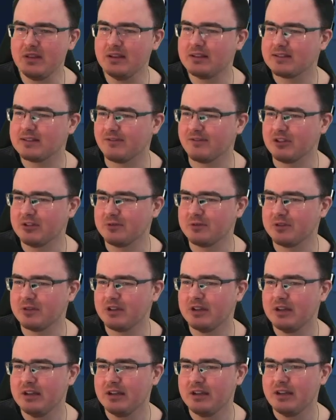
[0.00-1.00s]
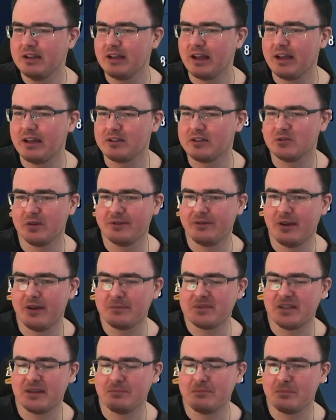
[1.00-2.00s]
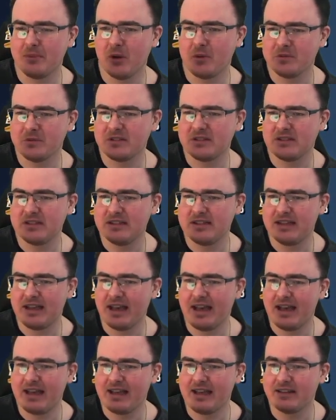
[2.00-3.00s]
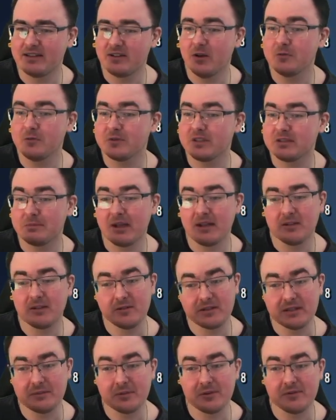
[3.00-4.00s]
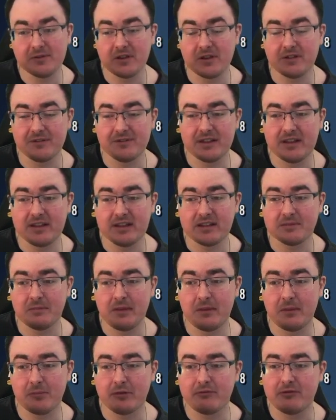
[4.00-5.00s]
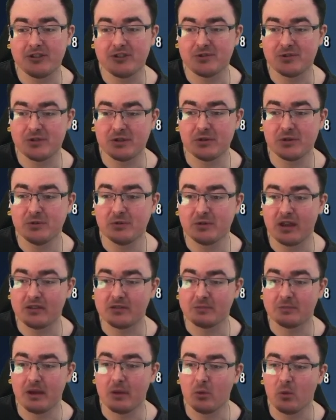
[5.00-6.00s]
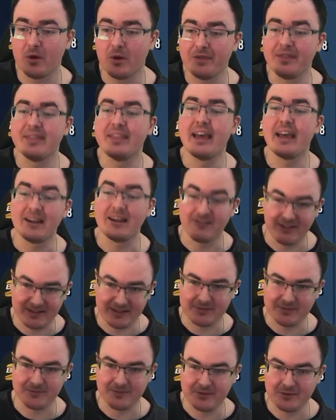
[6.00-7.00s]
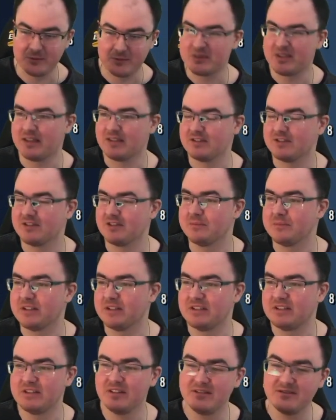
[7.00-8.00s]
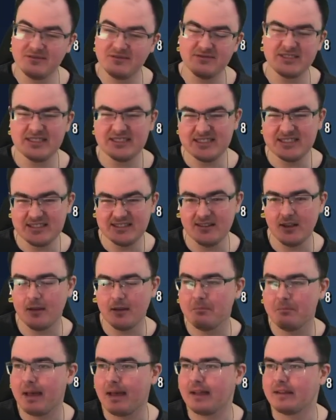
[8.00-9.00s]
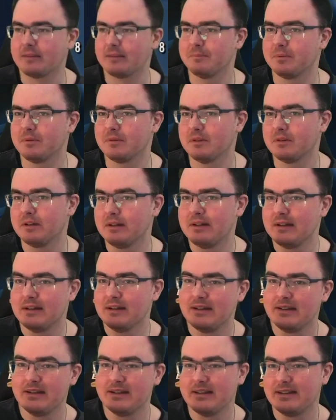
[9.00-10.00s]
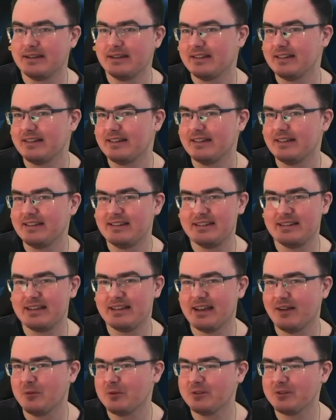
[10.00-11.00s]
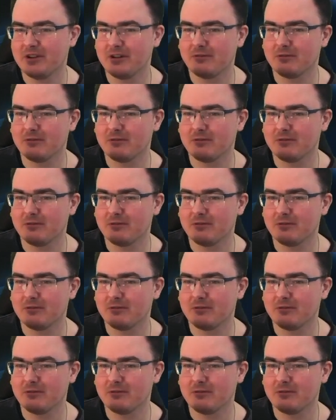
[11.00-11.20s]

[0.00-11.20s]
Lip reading: Let's have a look. 25% potency and dispel all debuffs on a Phoenix member and reduce the cooldowns by 1, then grant them 50% turn meter. So it's not bad, but yeah, I wouldn't go